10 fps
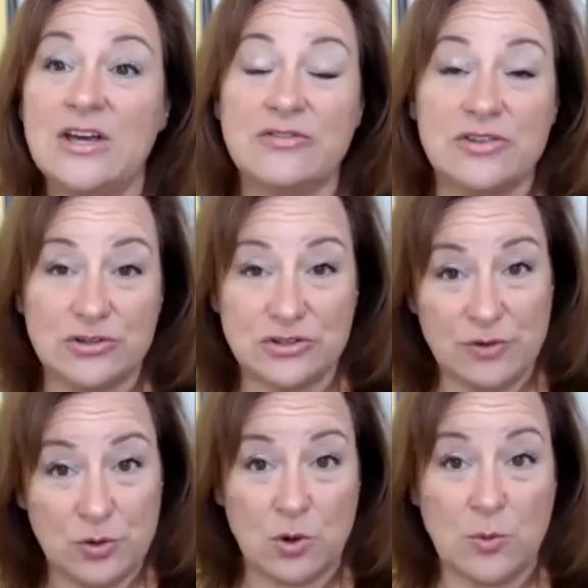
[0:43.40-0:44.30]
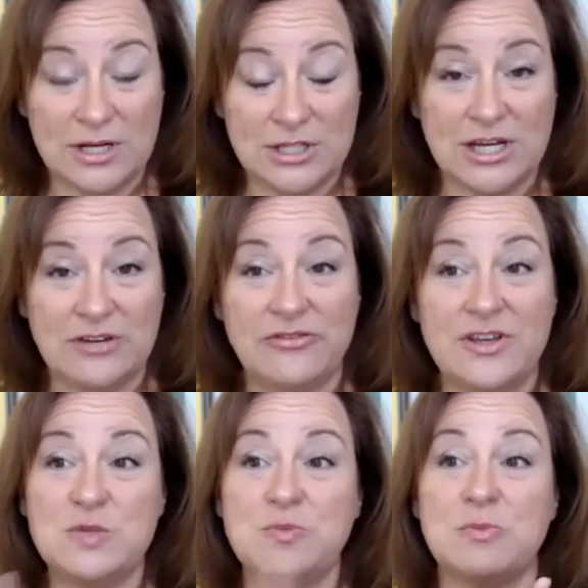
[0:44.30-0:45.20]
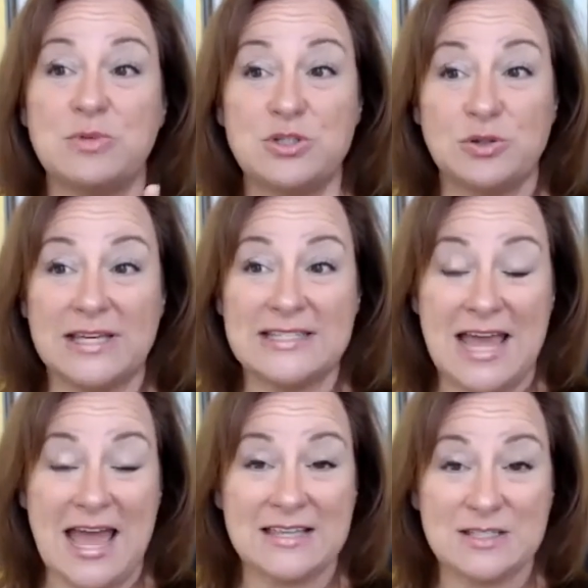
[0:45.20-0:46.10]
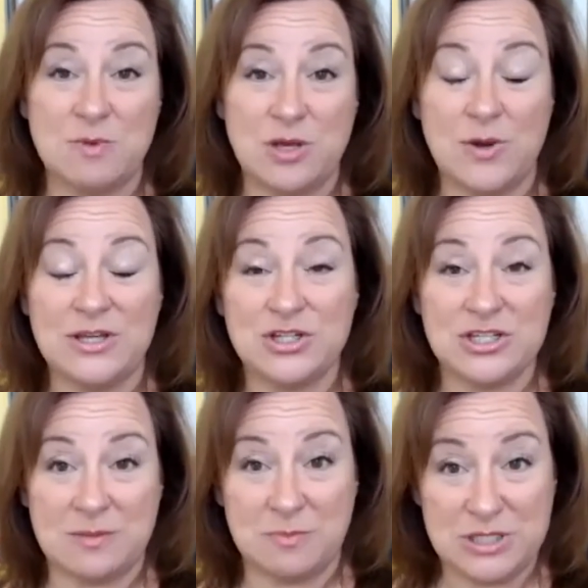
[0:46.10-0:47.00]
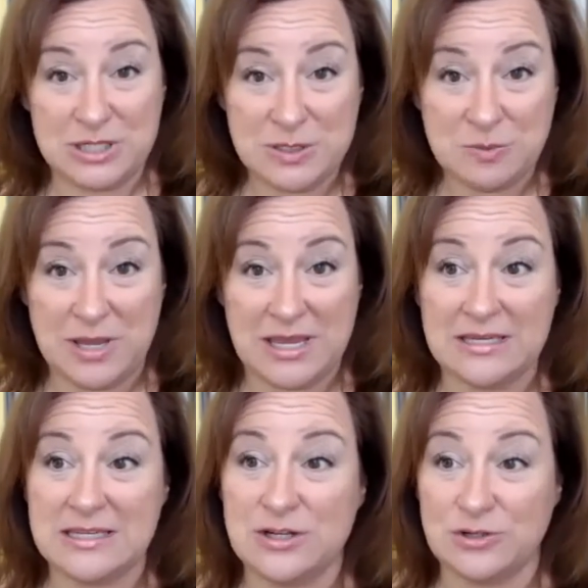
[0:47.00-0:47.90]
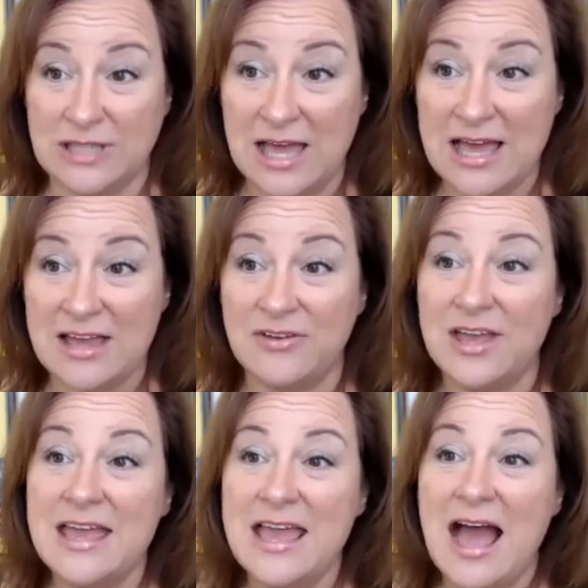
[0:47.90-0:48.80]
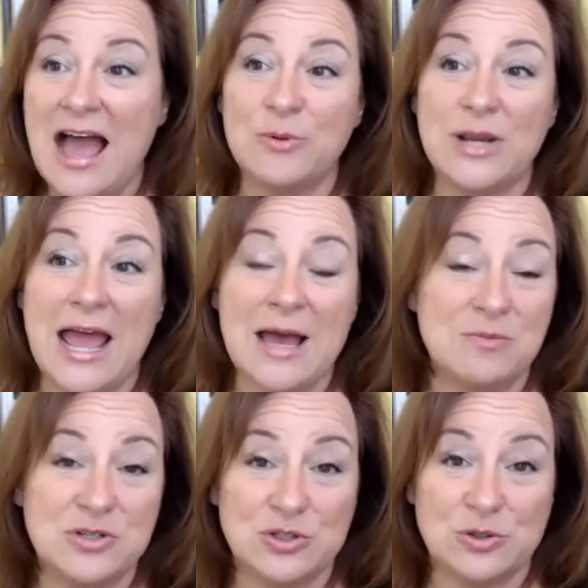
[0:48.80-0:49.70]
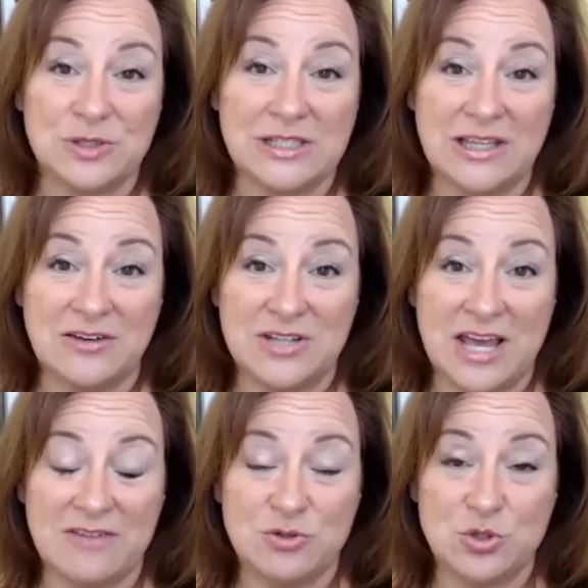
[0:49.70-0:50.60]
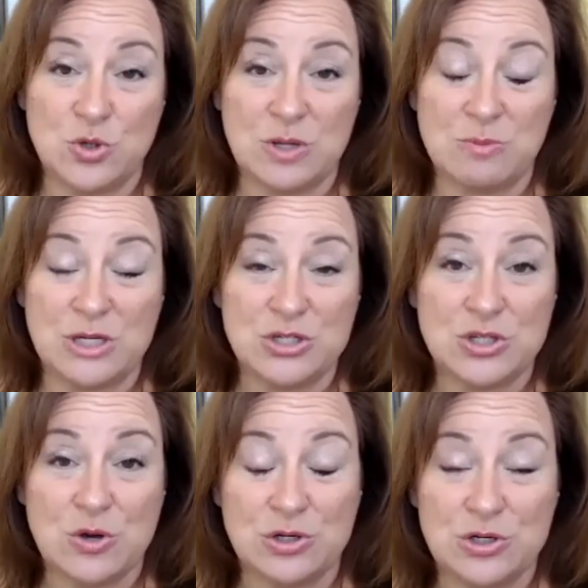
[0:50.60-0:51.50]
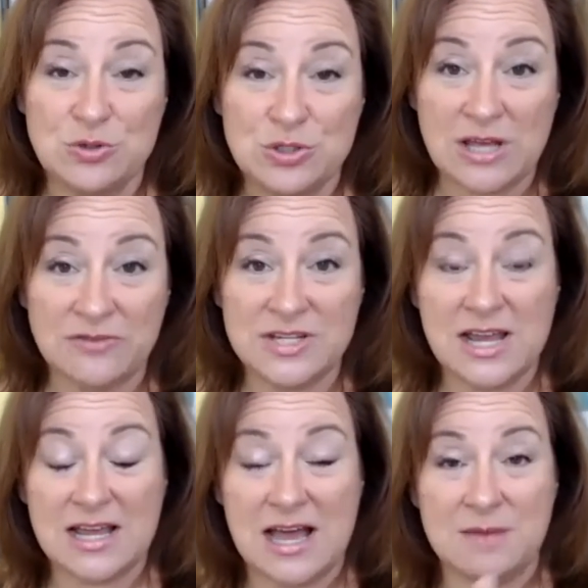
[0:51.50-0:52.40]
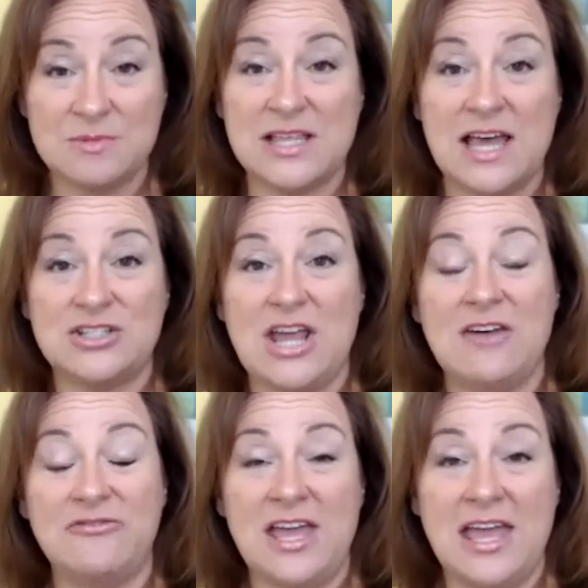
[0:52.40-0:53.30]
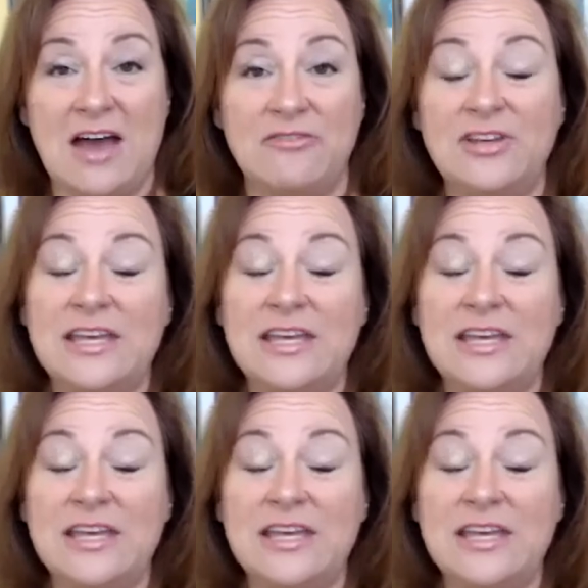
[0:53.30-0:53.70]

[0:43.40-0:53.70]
for those of you who are watching on Facebook, but you'd like to ask me questions and participate here live, I would absolutely love to have you join me. Just go to newshelves.com/FAF,